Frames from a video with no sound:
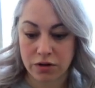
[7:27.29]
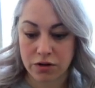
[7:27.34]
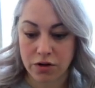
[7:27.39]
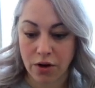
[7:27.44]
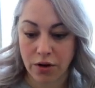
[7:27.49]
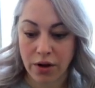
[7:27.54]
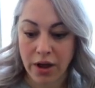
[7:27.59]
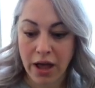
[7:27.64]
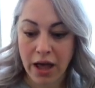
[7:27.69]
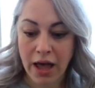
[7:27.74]

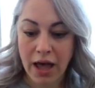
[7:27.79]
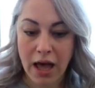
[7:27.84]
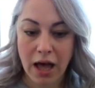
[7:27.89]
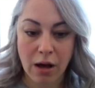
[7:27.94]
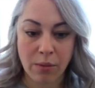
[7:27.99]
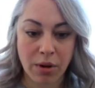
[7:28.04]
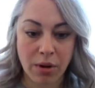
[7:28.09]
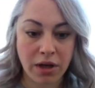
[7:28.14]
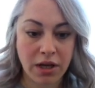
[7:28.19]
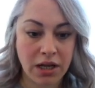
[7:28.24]
So
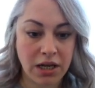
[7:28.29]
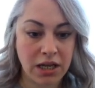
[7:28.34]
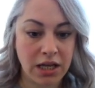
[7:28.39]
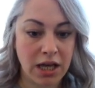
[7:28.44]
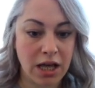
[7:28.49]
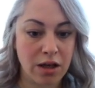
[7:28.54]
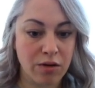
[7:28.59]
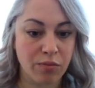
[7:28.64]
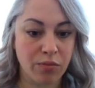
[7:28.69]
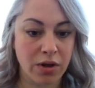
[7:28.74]
am I going to
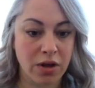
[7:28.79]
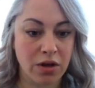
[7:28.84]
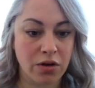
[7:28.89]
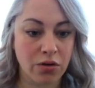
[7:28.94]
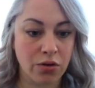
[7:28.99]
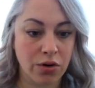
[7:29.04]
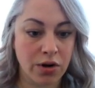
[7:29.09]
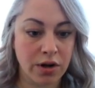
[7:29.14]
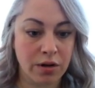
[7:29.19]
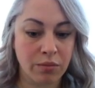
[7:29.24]
keep
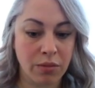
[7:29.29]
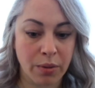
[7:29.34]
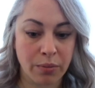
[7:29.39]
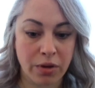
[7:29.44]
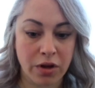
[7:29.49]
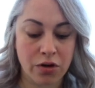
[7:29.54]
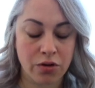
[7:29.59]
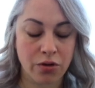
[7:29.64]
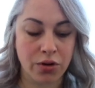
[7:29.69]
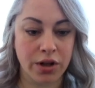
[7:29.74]
my
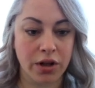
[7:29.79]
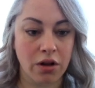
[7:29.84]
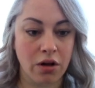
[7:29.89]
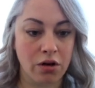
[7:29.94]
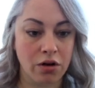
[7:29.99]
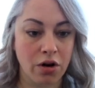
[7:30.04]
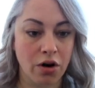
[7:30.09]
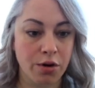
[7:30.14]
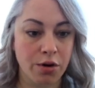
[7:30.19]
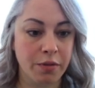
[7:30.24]
Bitcoin
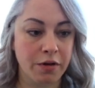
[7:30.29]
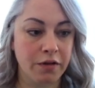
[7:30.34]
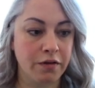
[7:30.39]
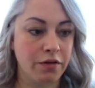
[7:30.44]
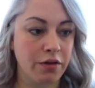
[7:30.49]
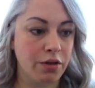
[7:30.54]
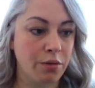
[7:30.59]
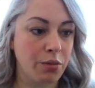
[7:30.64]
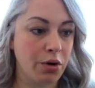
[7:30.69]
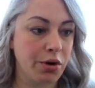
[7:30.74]
long open
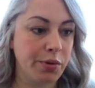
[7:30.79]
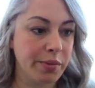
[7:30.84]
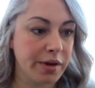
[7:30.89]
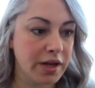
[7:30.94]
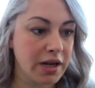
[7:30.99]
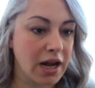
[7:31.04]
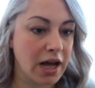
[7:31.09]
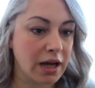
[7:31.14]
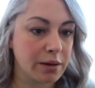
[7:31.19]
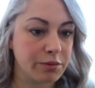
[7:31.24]
for the
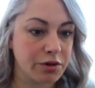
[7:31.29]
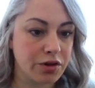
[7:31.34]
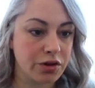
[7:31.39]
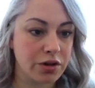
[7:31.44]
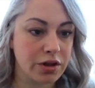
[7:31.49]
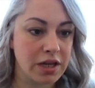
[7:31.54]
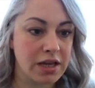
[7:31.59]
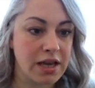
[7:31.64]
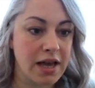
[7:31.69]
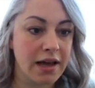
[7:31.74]
moment?
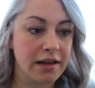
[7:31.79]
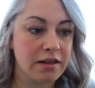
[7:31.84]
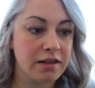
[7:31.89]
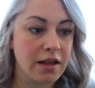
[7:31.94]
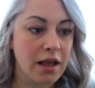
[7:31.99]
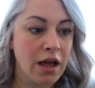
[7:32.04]
Absolutely yes.